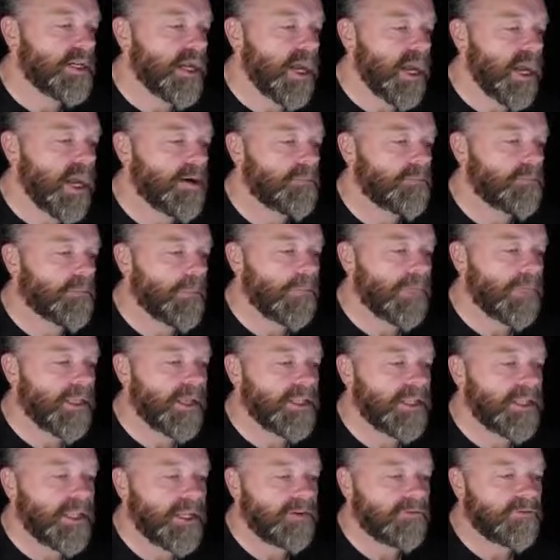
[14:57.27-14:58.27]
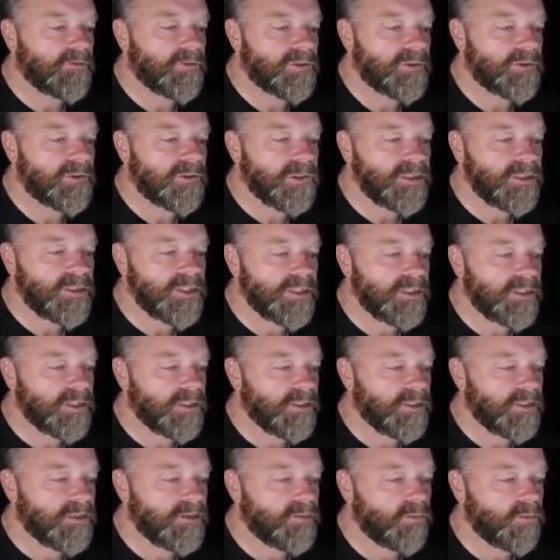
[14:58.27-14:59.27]
And then of course,
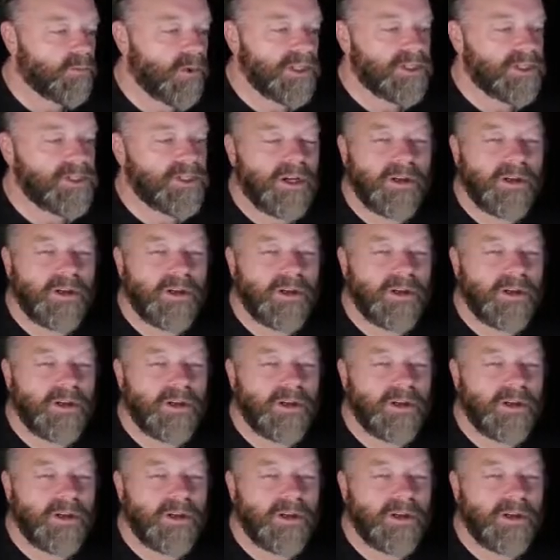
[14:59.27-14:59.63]
once